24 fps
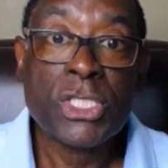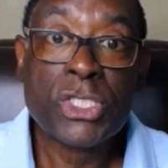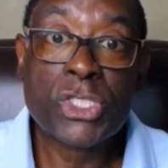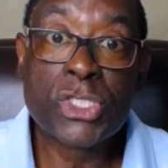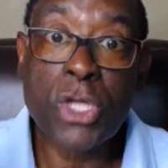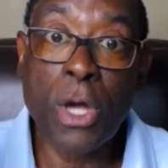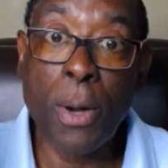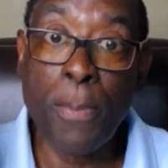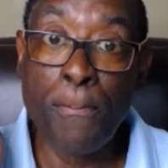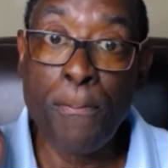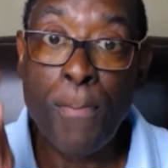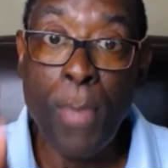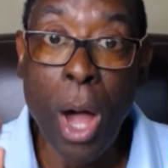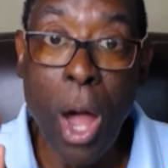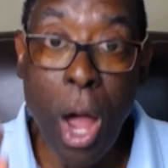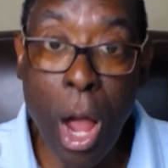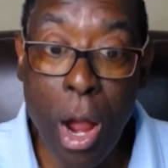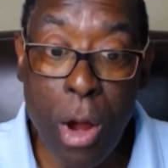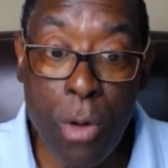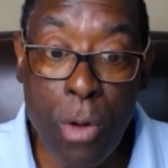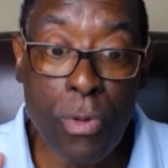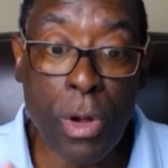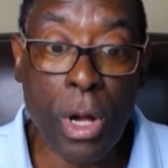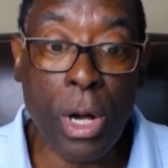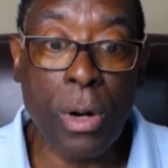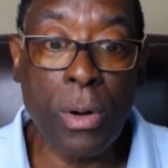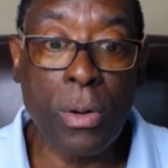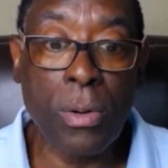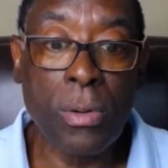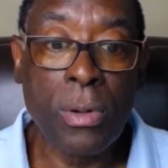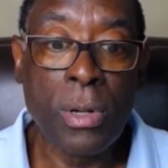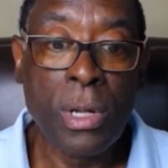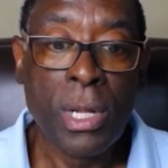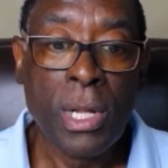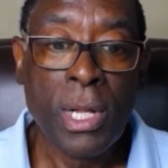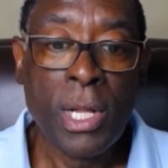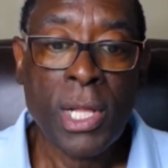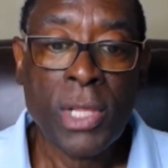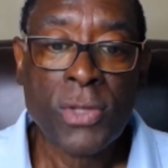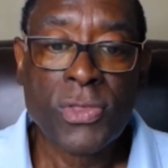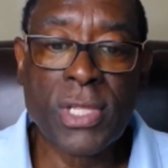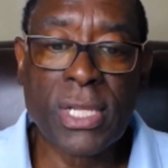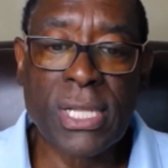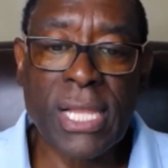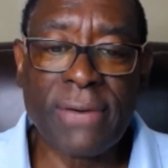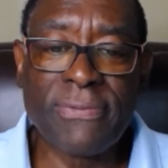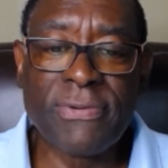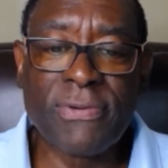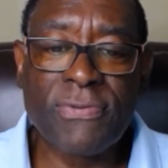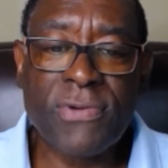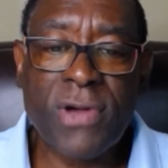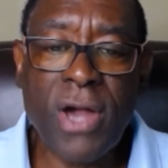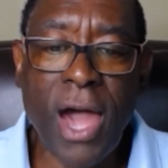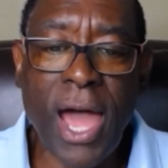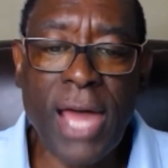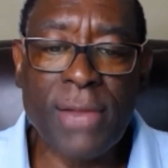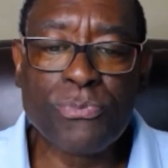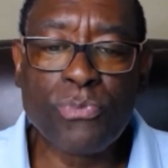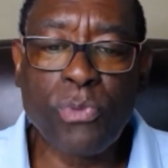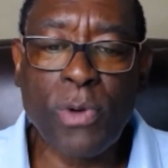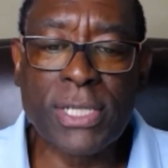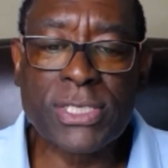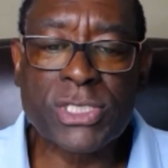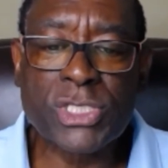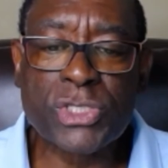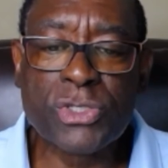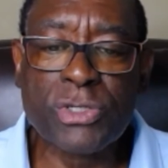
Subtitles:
tomorrow, the love of God wants